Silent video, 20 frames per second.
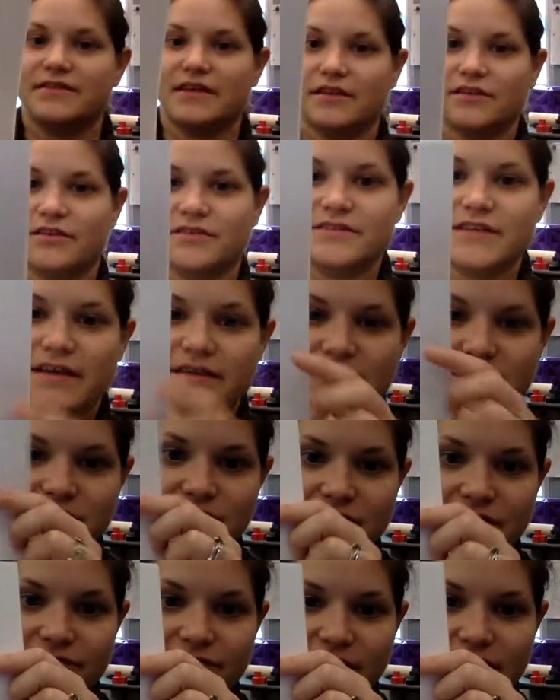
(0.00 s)
that looks like this on
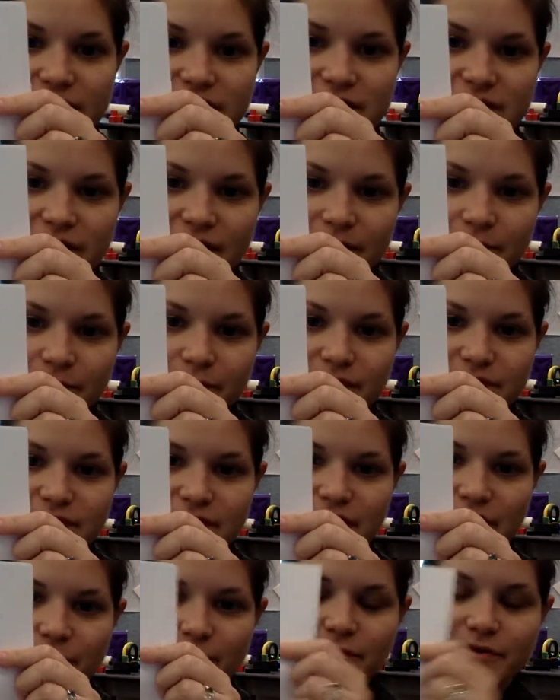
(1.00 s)
the front, inputs and
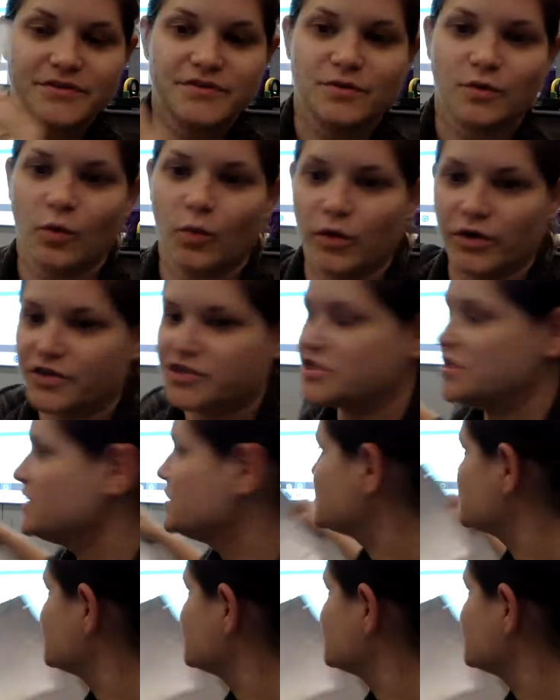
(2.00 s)
outputs worksheet.